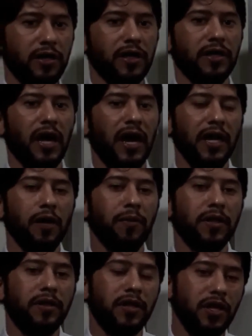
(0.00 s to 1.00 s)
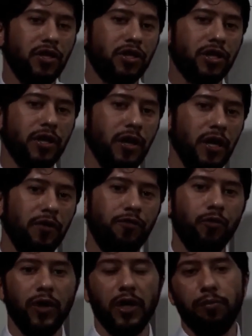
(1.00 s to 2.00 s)
it. I am a teacher. If
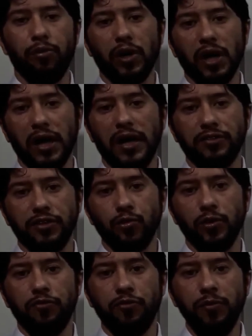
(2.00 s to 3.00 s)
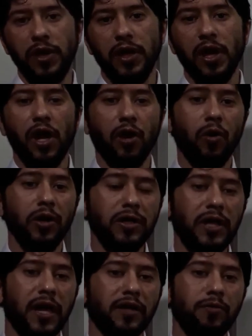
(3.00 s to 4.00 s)
you want to book a lesson with me,
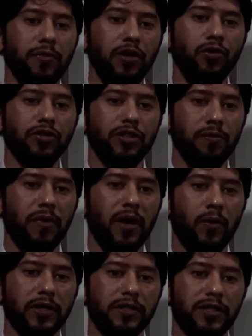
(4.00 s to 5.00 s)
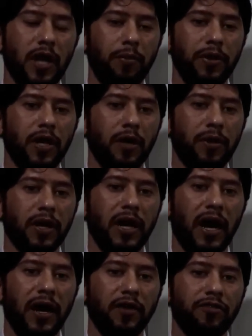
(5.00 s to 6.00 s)
contact me using my WhatsApp number.
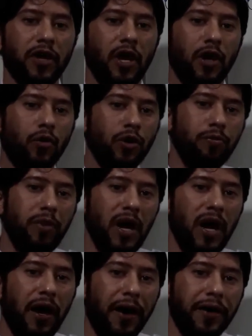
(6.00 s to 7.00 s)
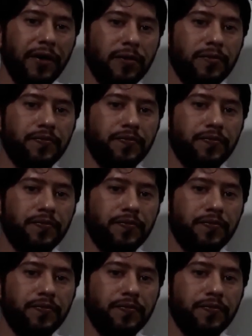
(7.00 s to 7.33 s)
Guys, goodbye!